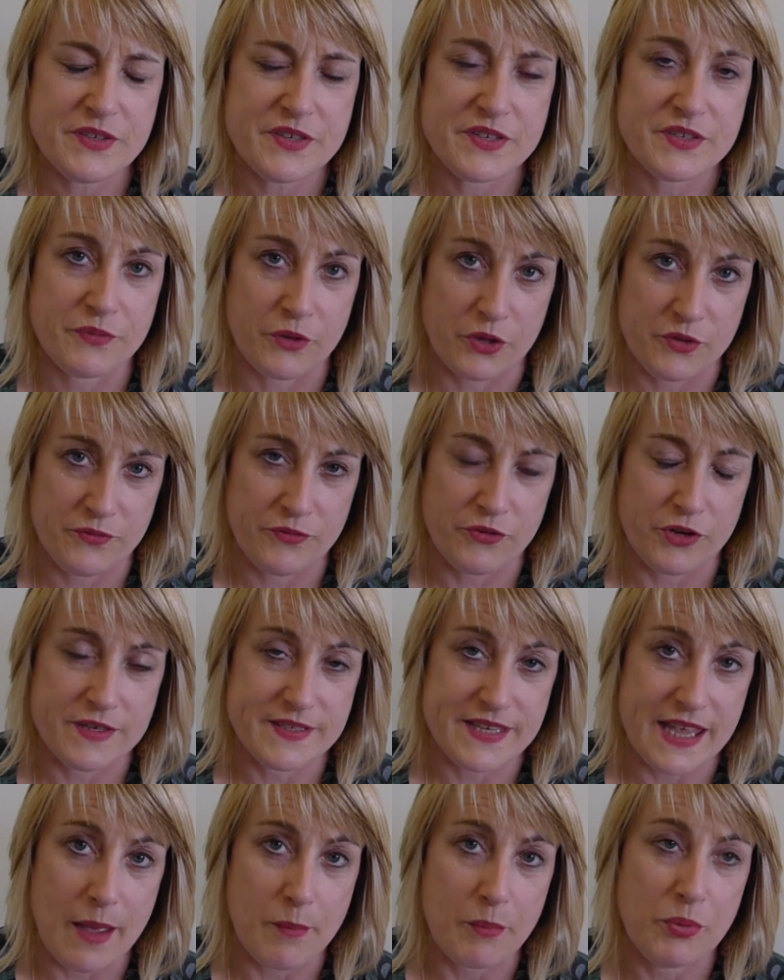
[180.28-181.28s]
So for
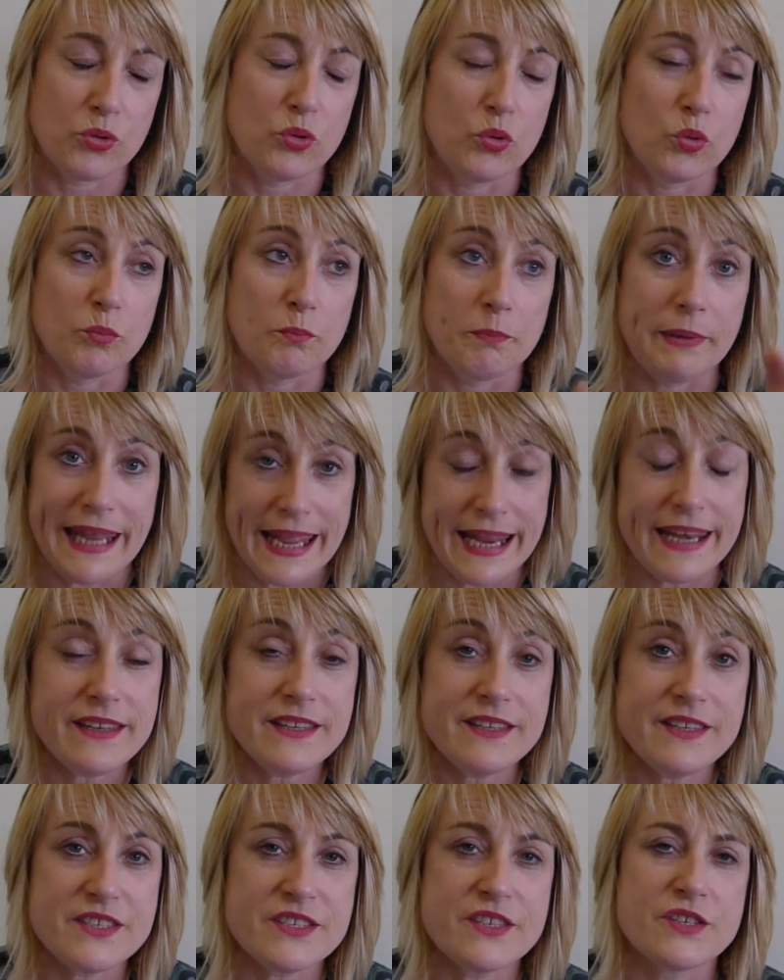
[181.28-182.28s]
example,
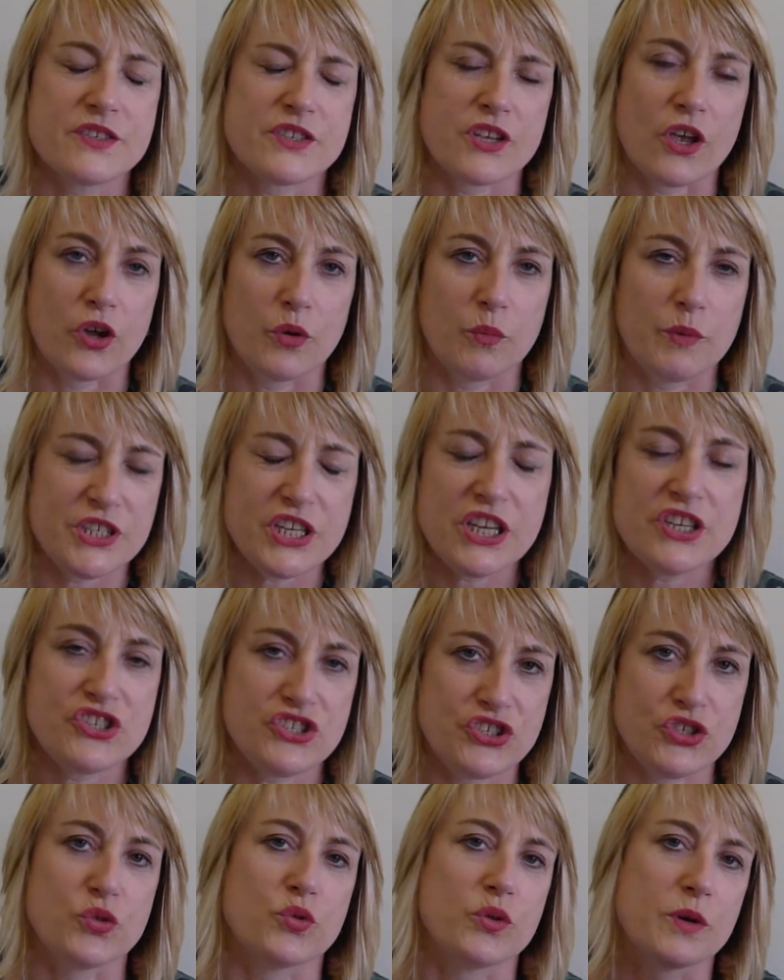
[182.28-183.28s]
blends. So we
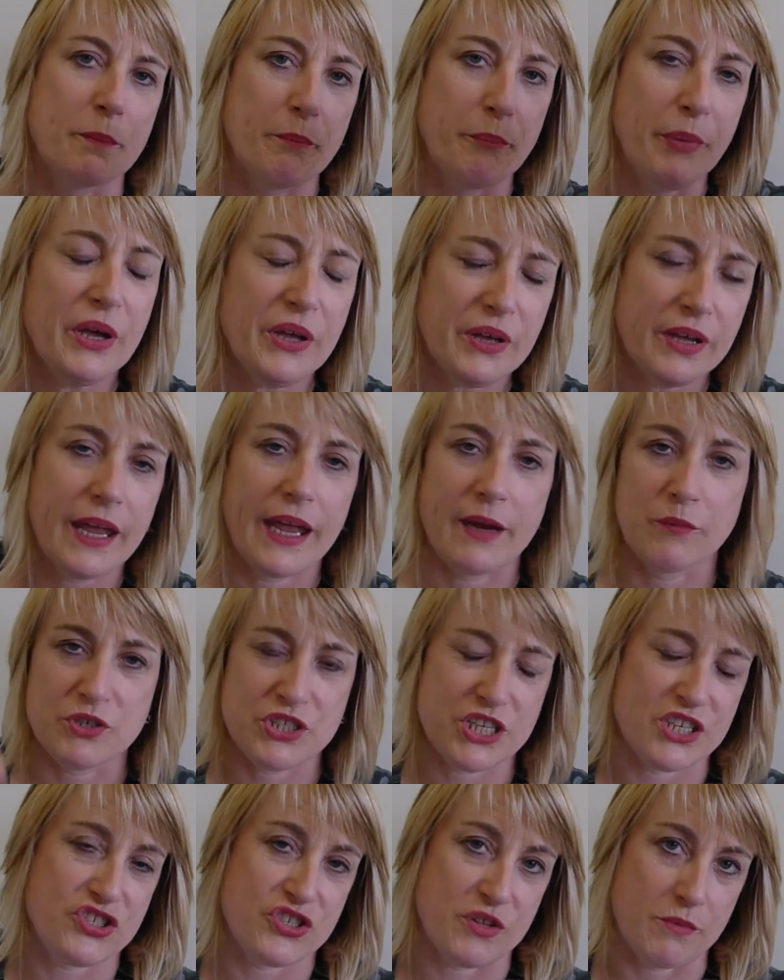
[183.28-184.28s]
teach children b and we
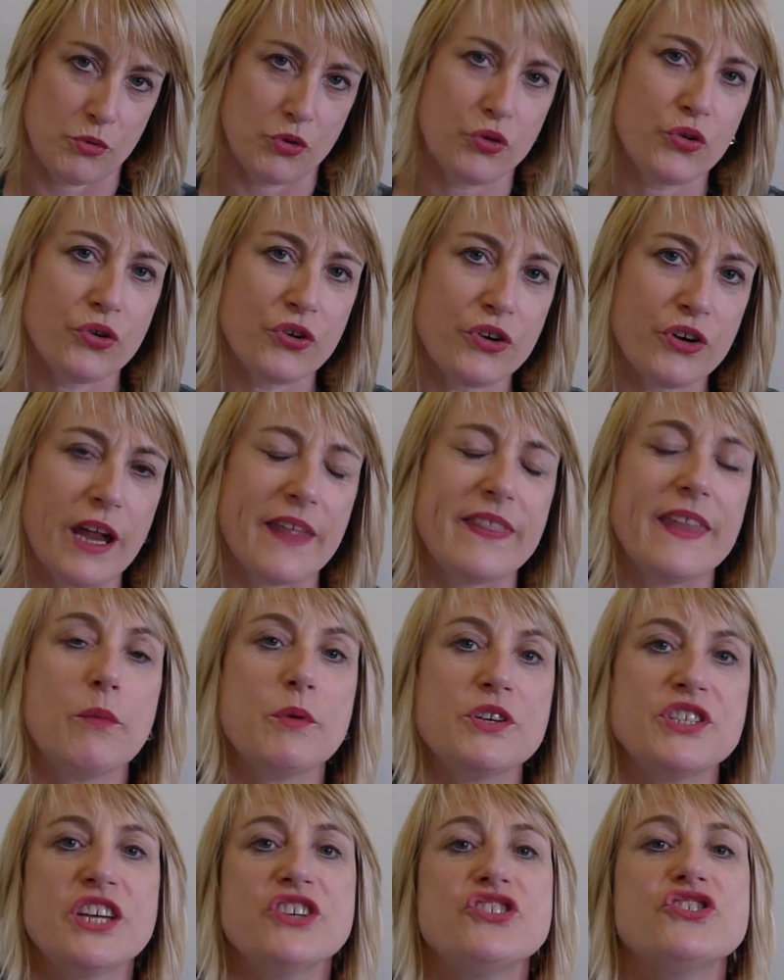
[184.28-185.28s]
teach them and then
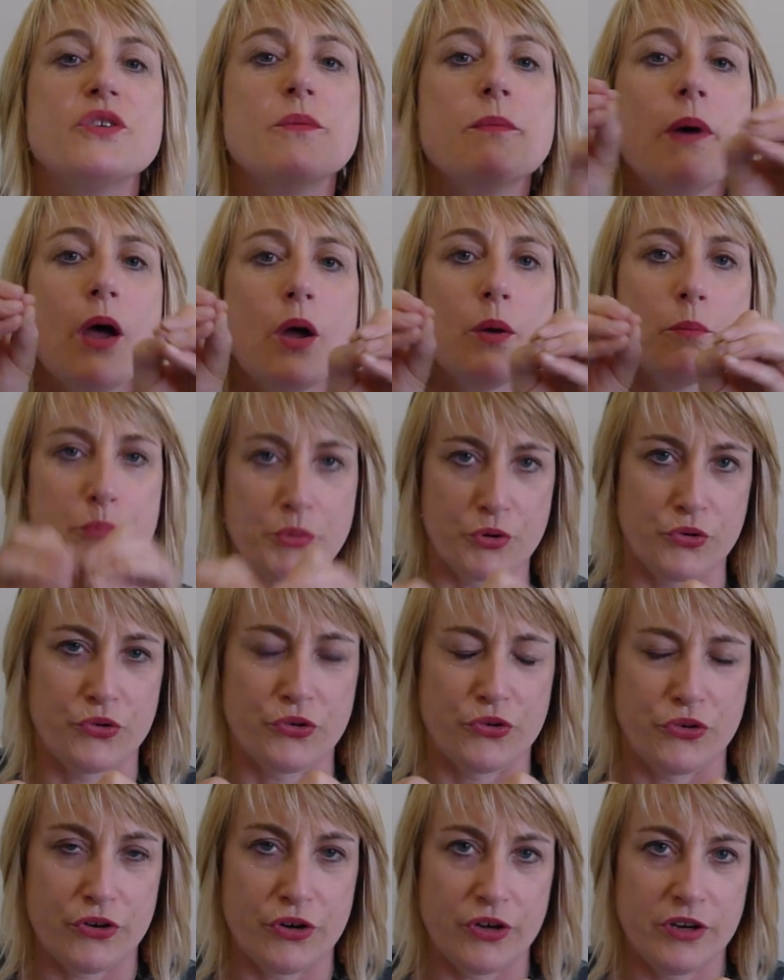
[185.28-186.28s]
we teach them
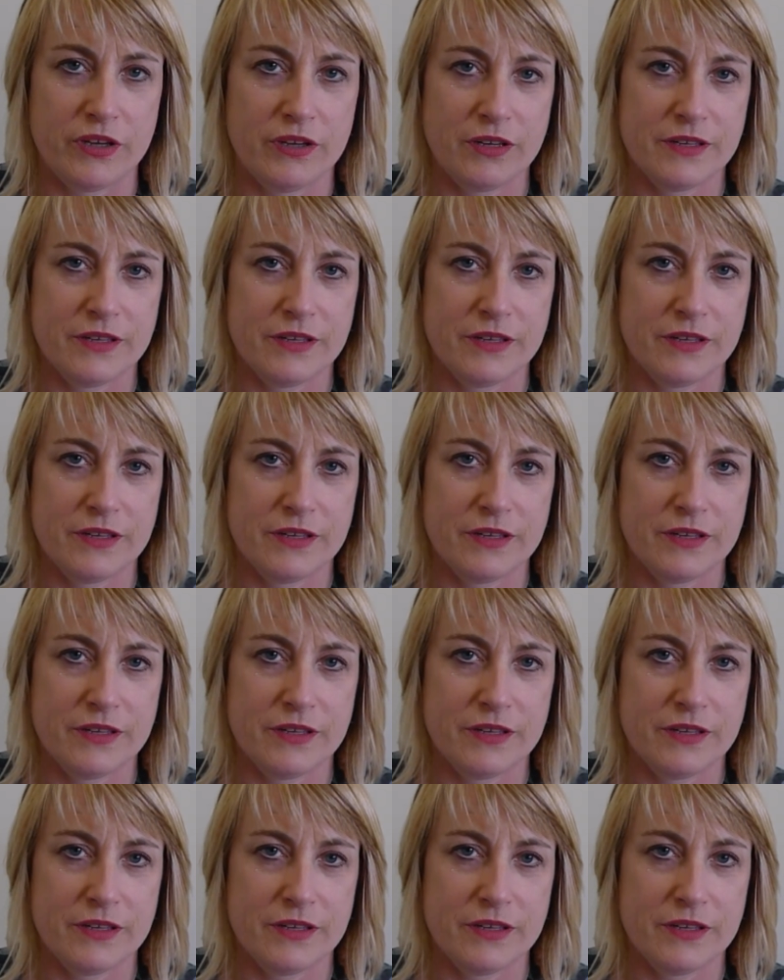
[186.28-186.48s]
brr.